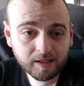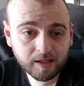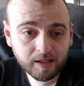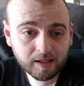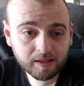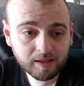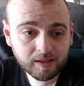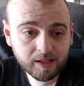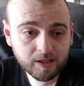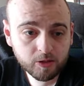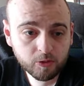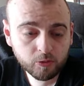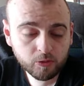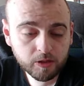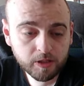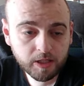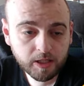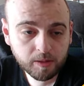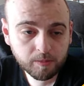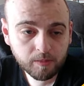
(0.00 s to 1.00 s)
Atletico
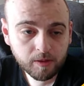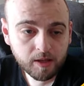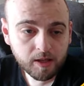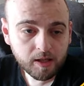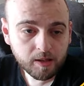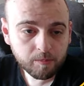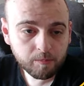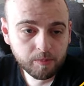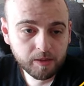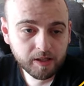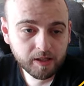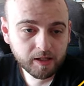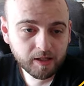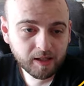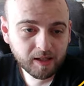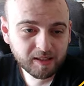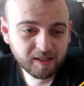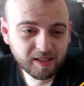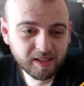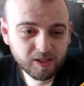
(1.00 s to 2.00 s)
team, being
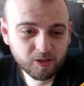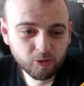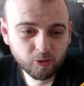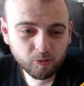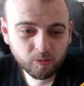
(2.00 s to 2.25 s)
Atletico